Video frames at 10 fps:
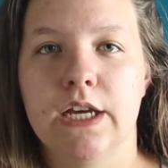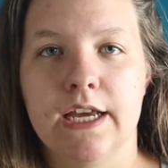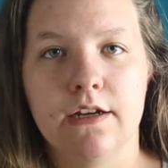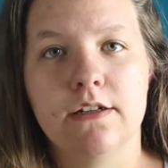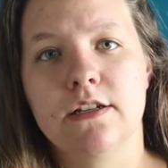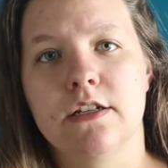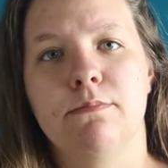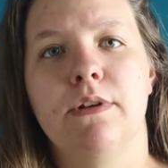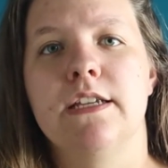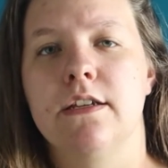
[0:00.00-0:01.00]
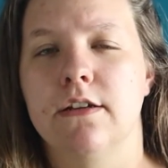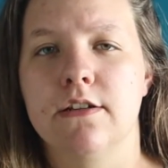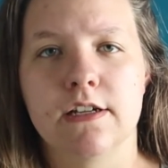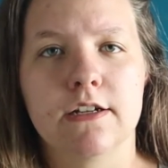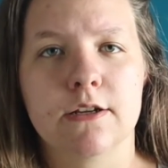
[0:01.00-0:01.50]
and please
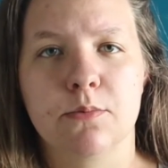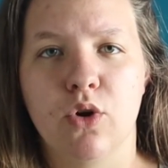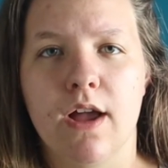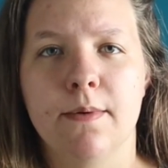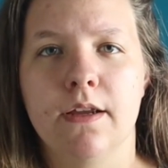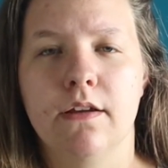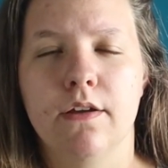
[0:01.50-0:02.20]
consider subscribing